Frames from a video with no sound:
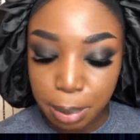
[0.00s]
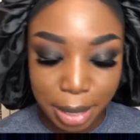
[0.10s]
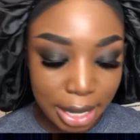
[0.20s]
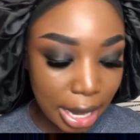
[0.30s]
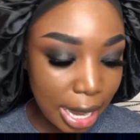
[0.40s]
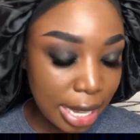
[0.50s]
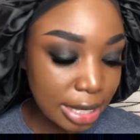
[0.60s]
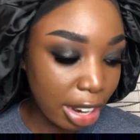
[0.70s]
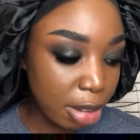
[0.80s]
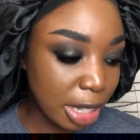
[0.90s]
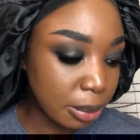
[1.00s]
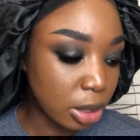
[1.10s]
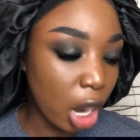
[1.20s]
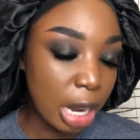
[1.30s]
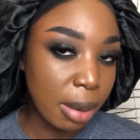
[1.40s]
because everybody's
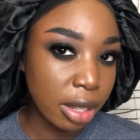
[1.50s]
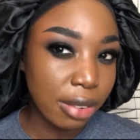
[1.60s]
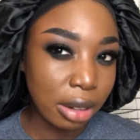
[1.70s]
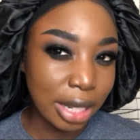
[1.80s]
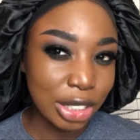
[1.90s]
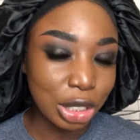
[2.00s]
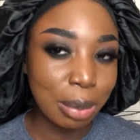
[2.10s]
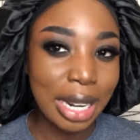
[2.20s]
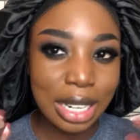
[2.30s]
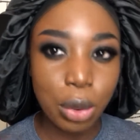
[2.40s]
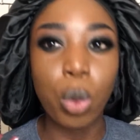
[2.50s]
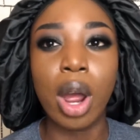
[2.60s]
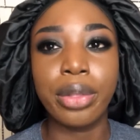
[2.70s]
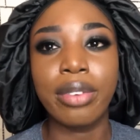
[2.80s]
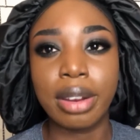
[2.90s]
been talking about the foundation, but I didn't
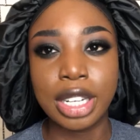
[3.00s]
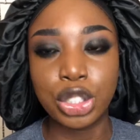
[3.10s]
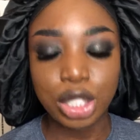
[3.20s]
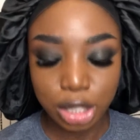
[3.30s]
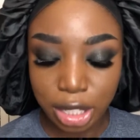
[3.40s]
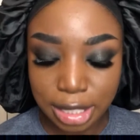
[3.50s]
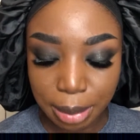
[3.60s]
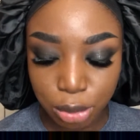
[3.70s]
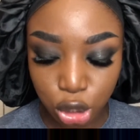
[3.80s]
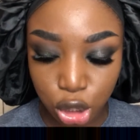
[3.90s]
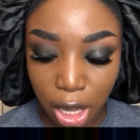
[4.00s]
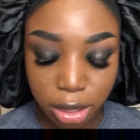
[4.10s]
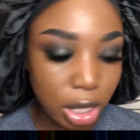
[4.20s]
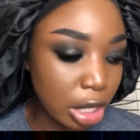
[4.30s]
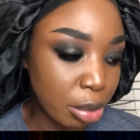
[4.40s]
want the foundation necessarily because I've just
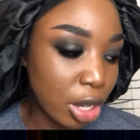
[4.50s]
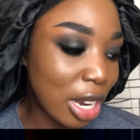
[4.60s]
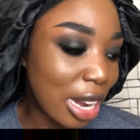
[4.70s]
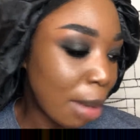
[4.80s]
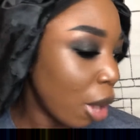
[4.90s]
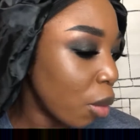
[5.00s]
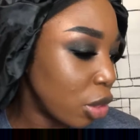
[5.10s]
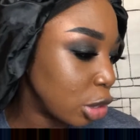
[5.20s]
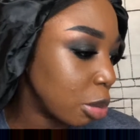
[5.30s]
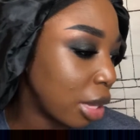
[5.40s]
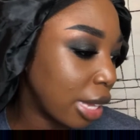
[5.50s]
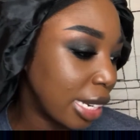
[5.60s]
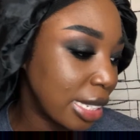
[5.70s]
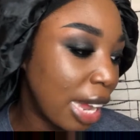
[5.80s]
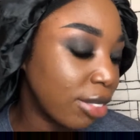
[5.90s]
got the Huda Beauty, and I'm not one of those people that
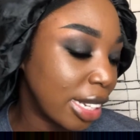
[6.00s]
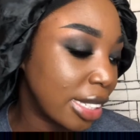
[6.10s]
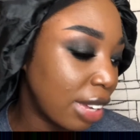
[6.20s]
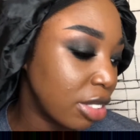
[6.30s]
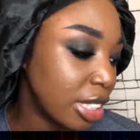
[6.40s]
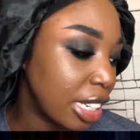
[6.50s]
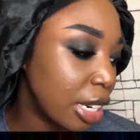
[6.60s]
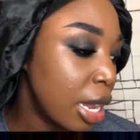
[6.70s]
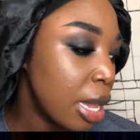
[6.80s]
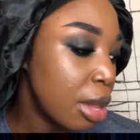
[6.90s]
likes to have like 17